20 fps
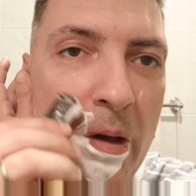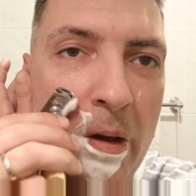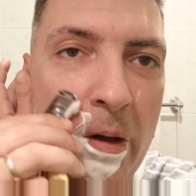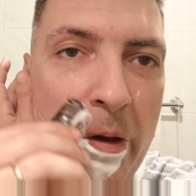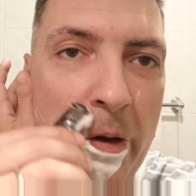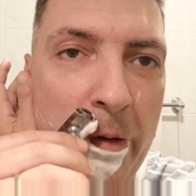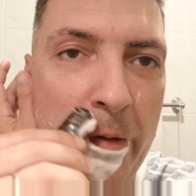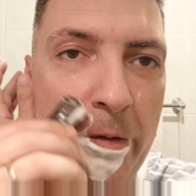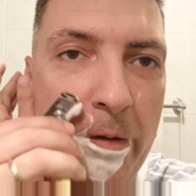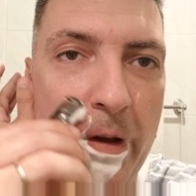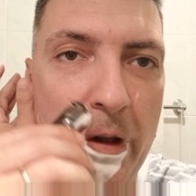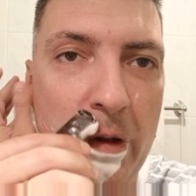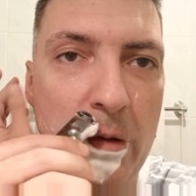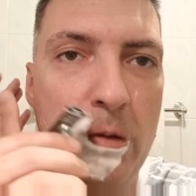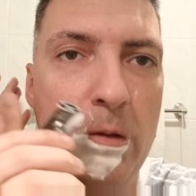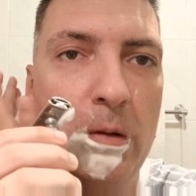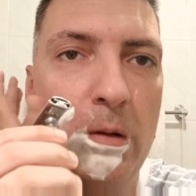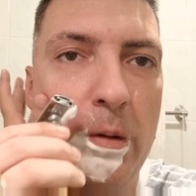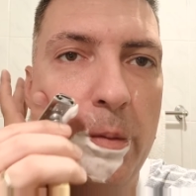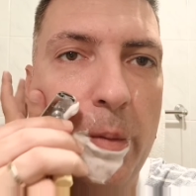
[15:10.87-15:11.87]
if I
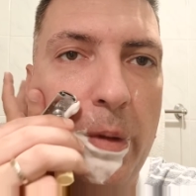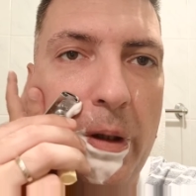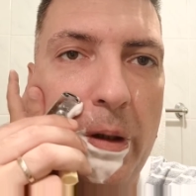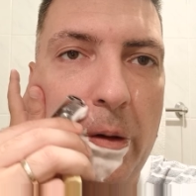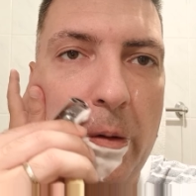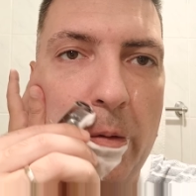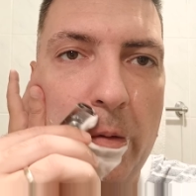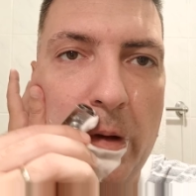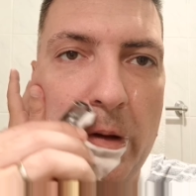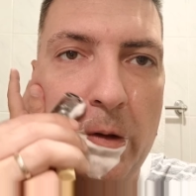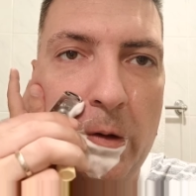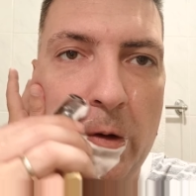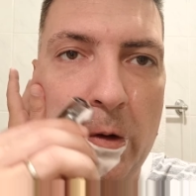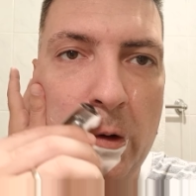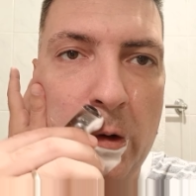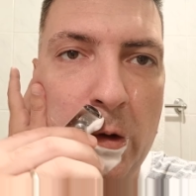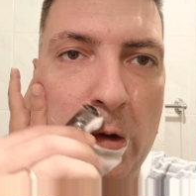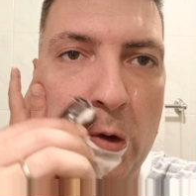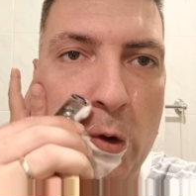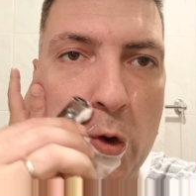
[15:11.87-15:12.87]
could make one
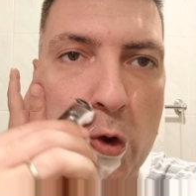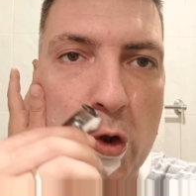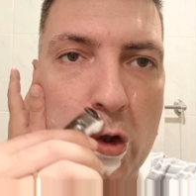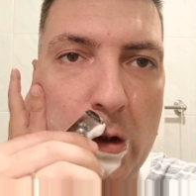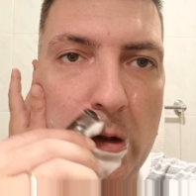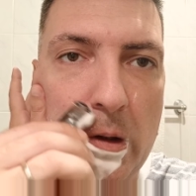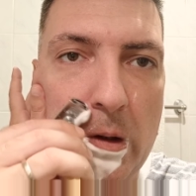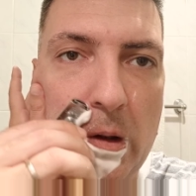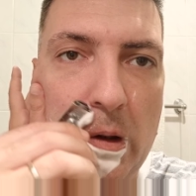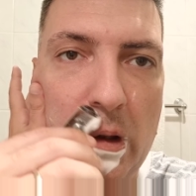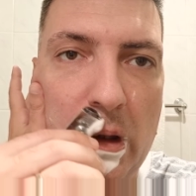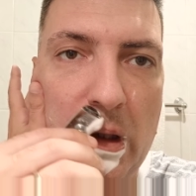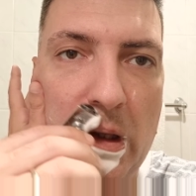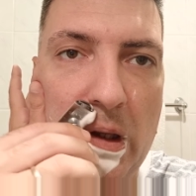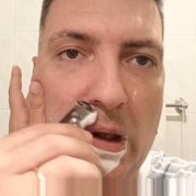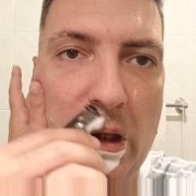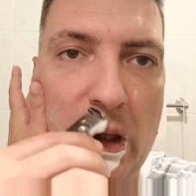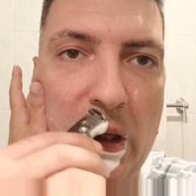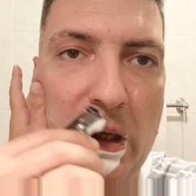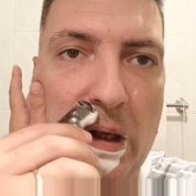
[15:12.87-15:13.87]
conclusion
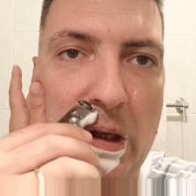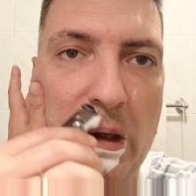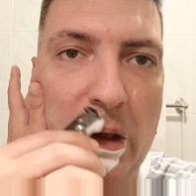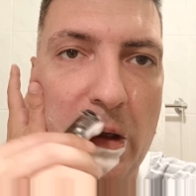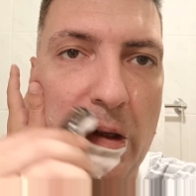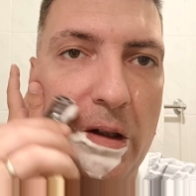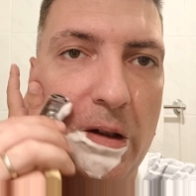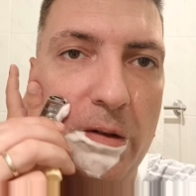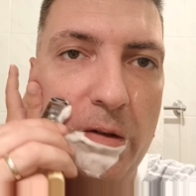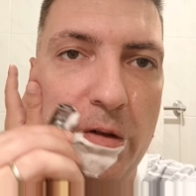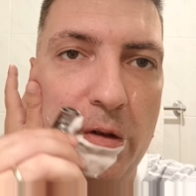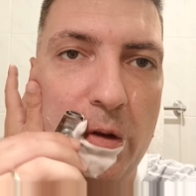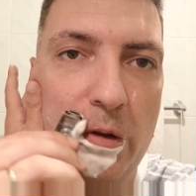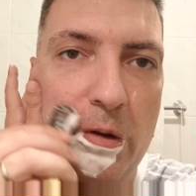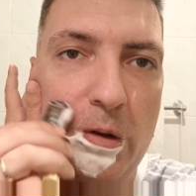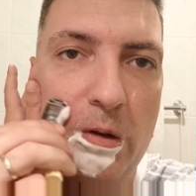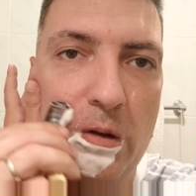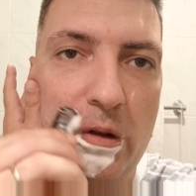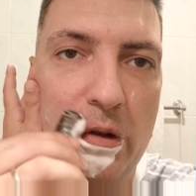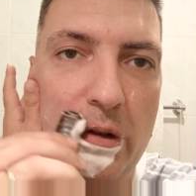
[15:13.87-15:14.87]
after
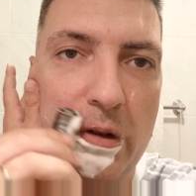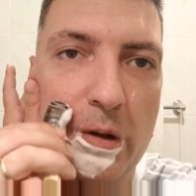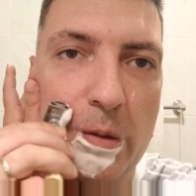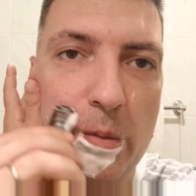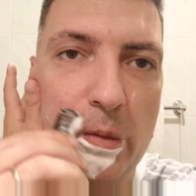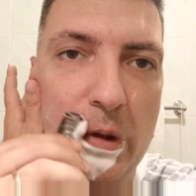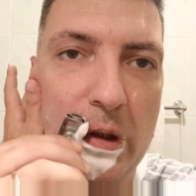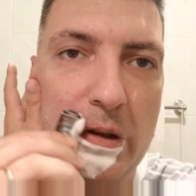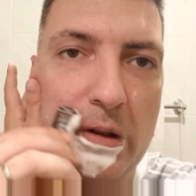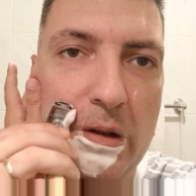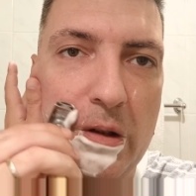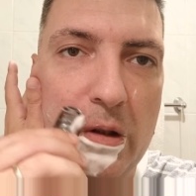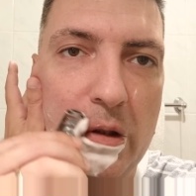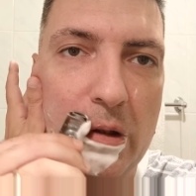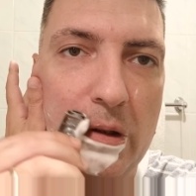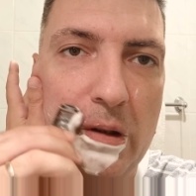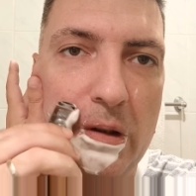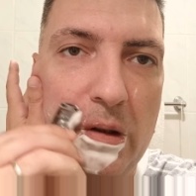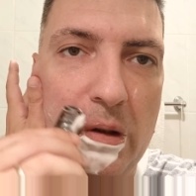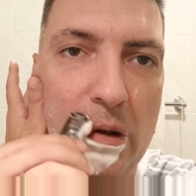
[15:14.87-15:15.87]
all these
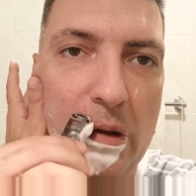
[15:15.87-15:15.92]
months